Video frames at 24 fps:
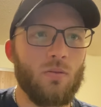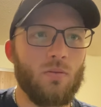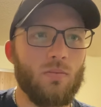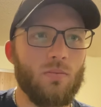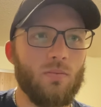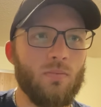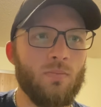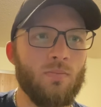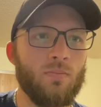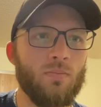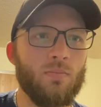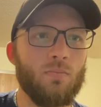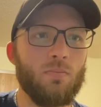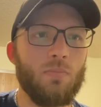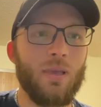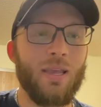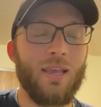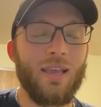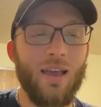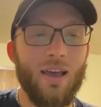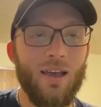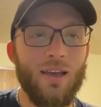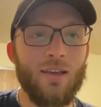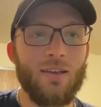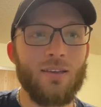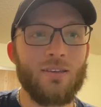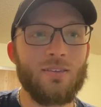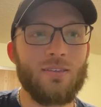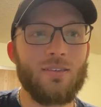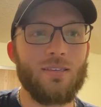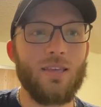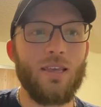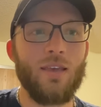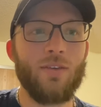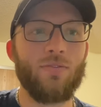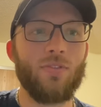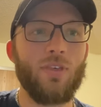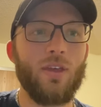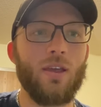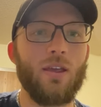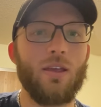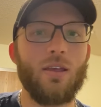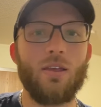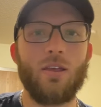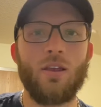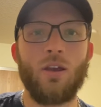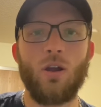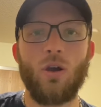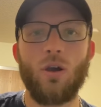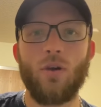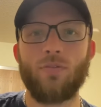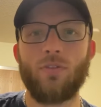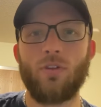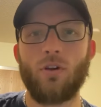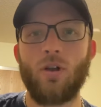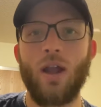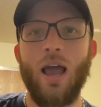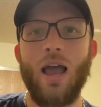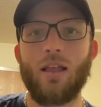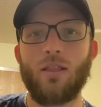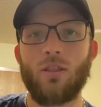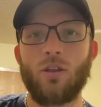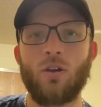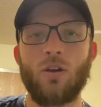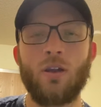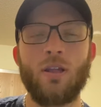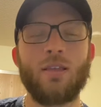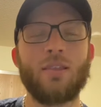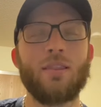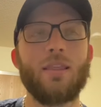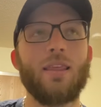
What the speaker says: Because if they're not learning,